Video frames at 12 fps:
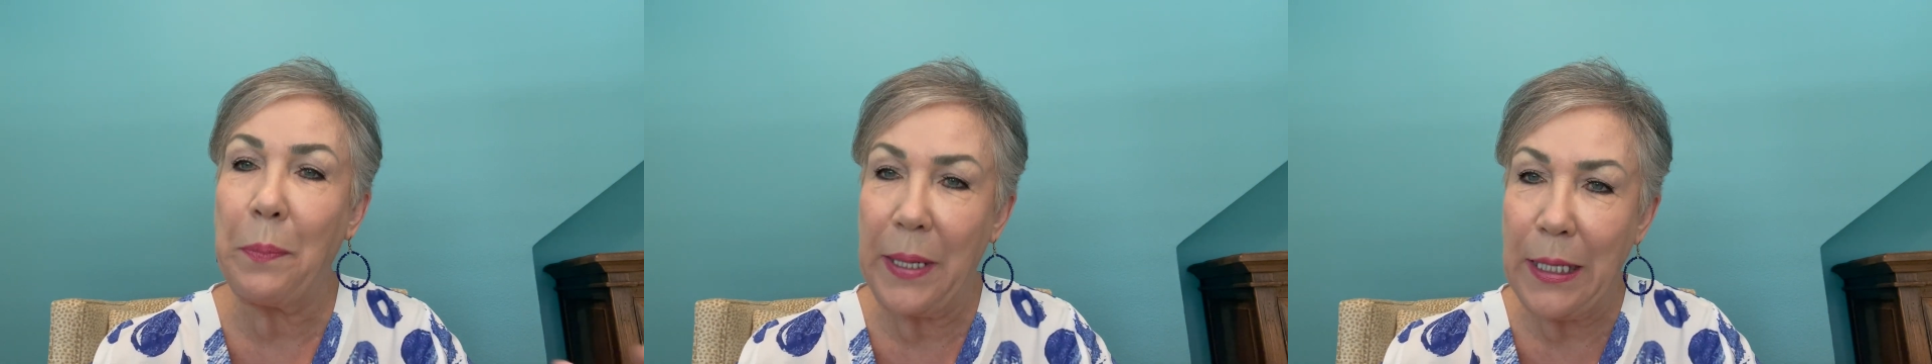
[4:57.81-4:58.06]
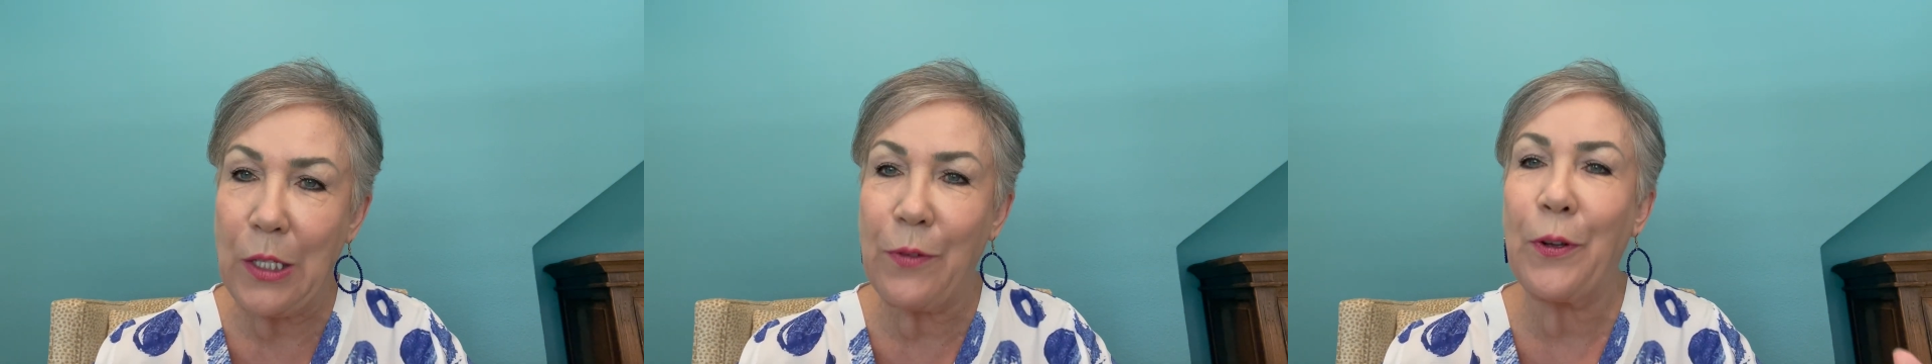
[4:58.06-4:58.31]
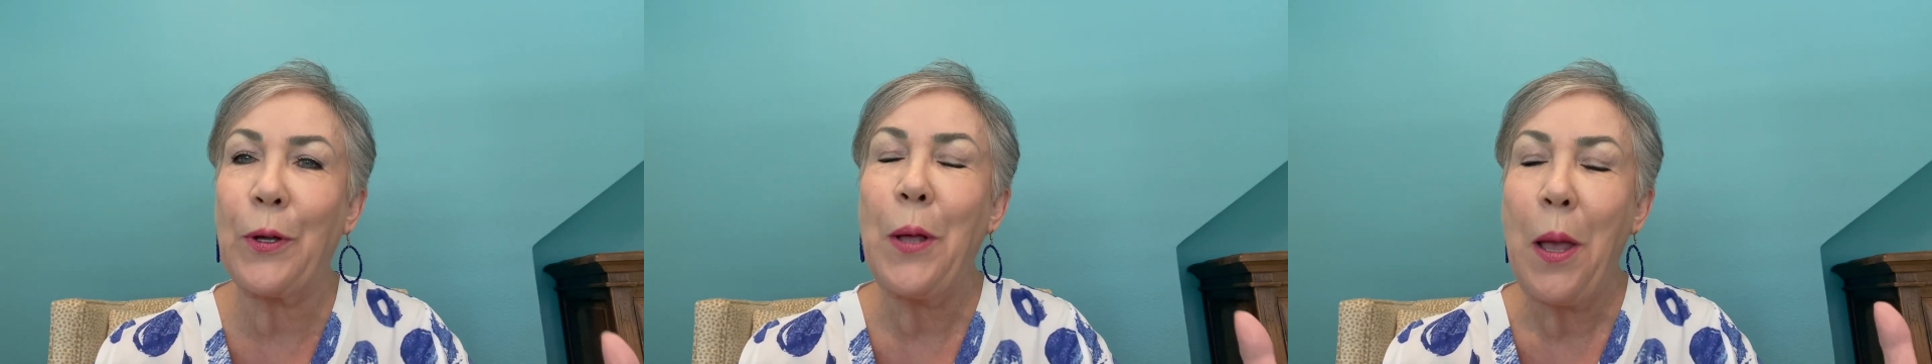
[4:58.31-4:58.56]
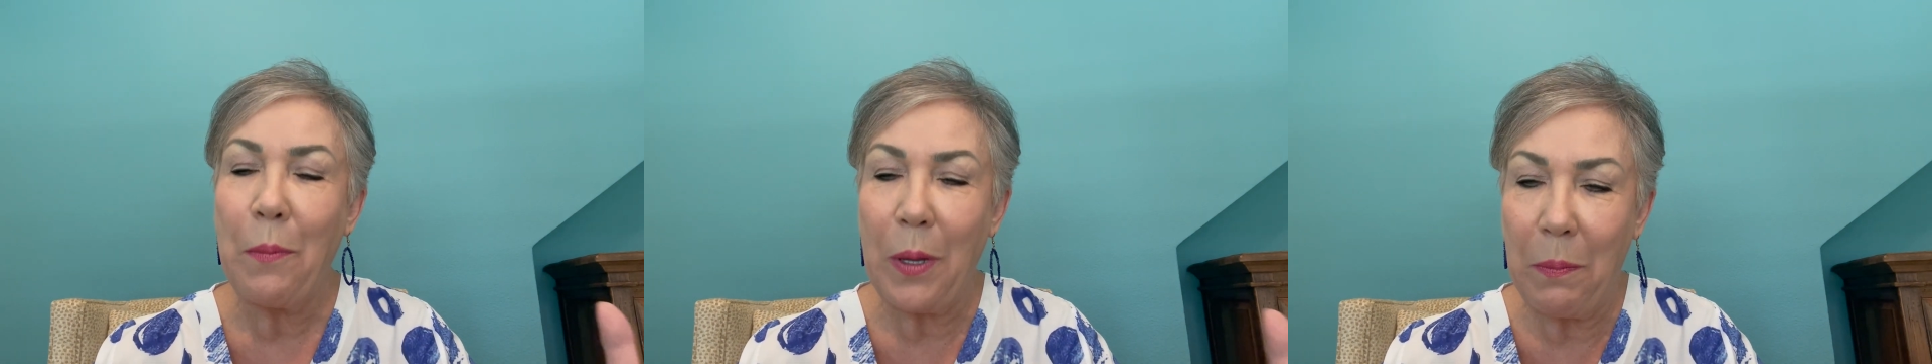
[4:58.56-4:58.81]
peaceful,
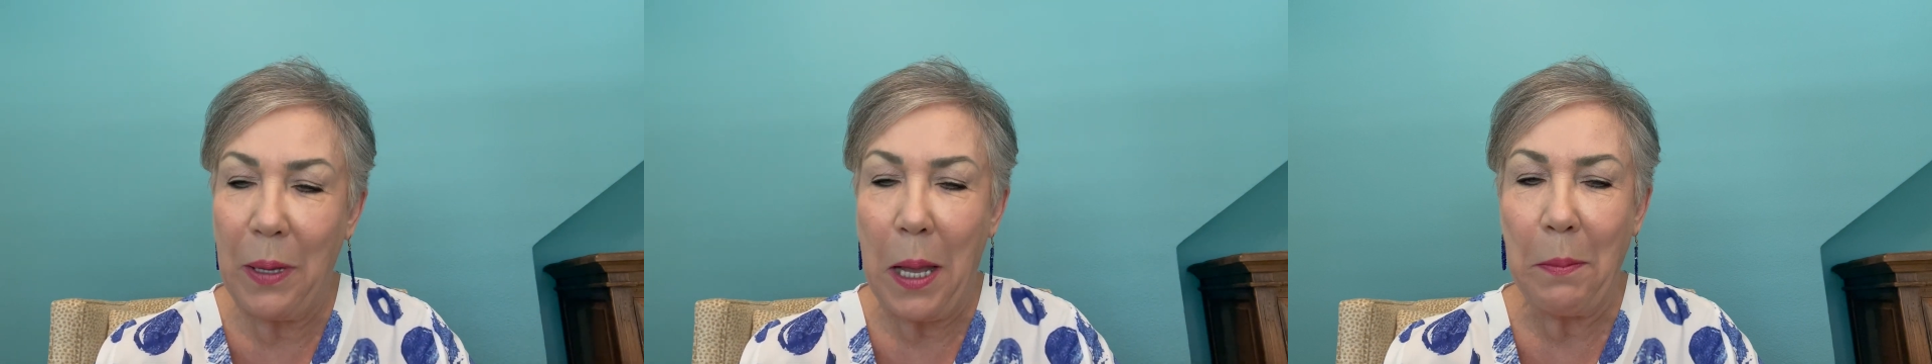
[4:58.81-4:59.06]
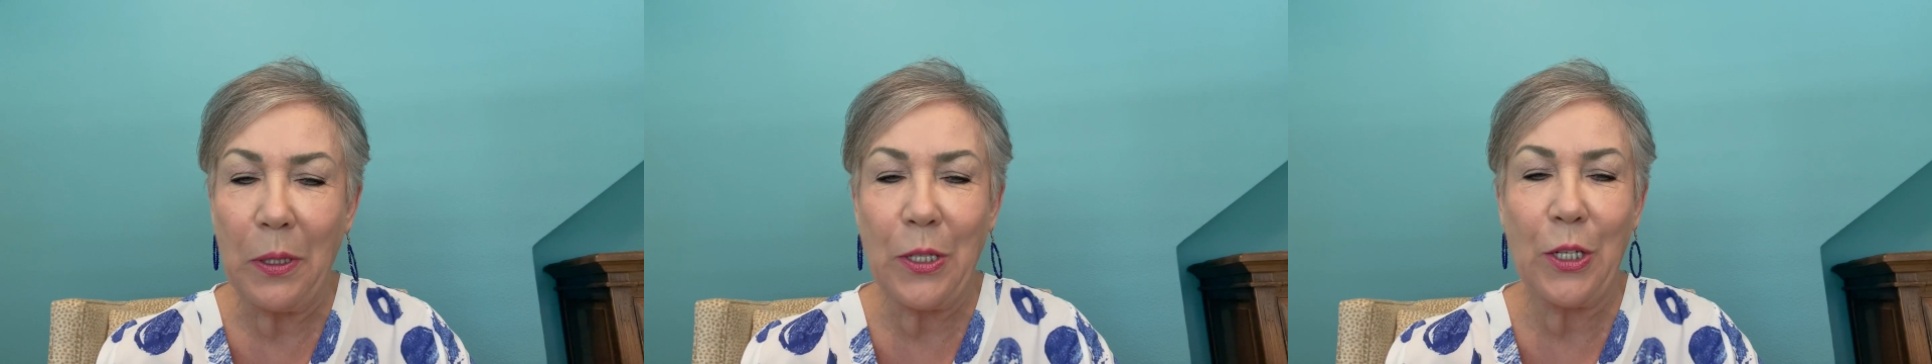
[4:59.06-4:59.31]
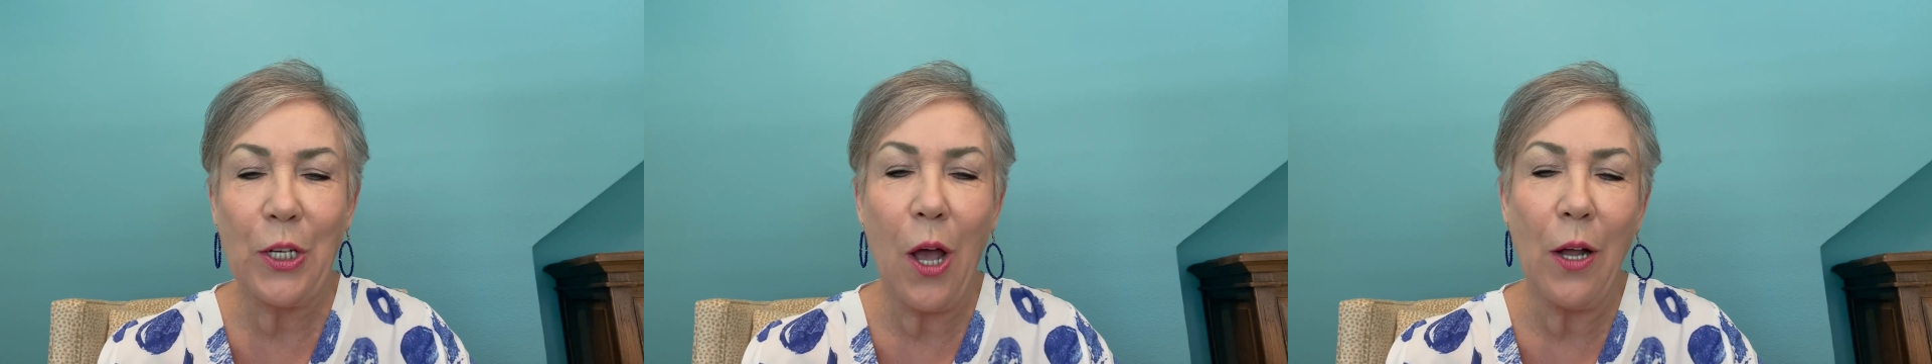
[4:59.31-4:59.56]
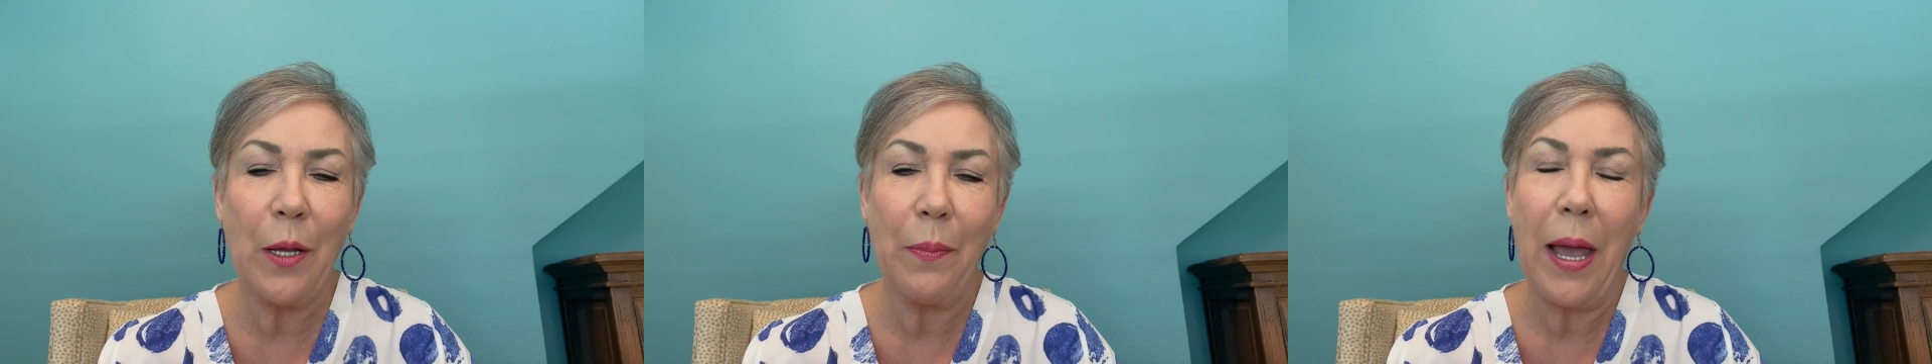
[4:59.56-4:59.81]
but be able to
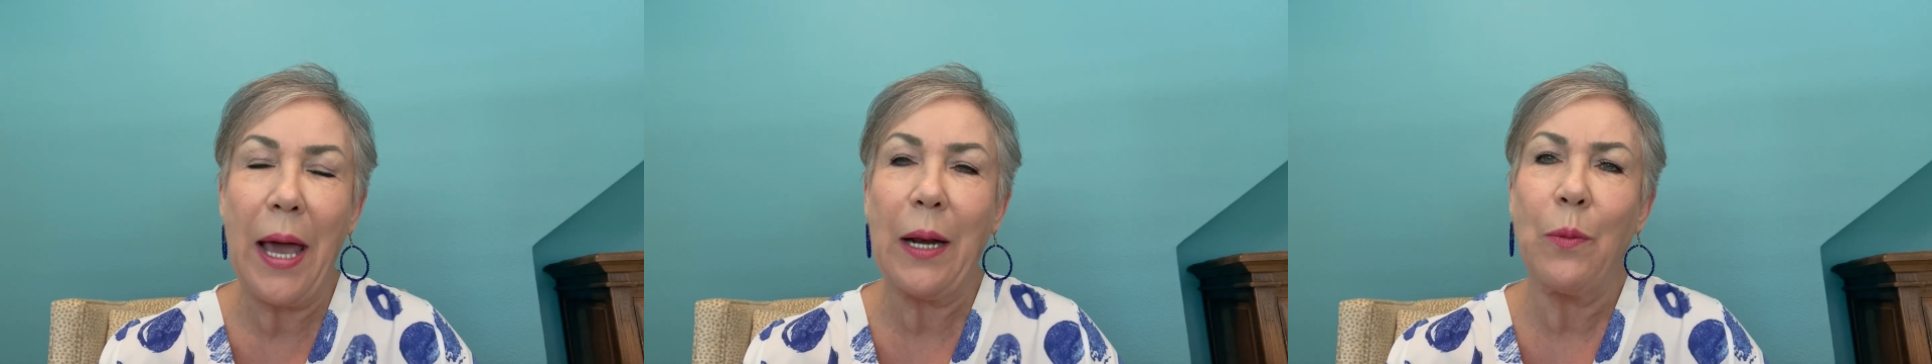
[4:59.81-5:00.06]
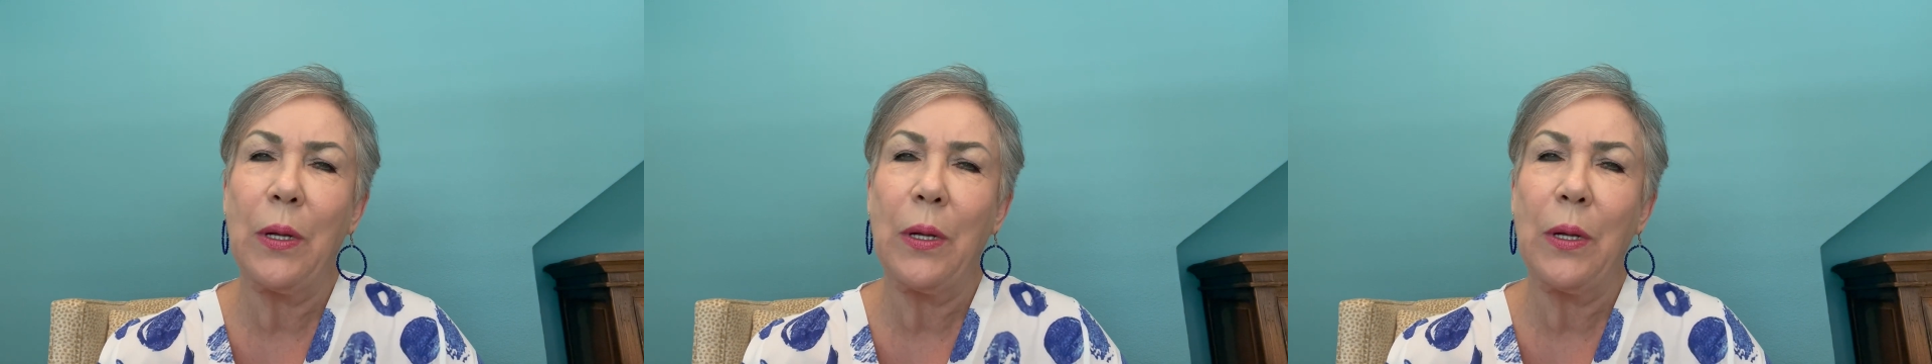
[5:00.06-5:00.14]
talk about it.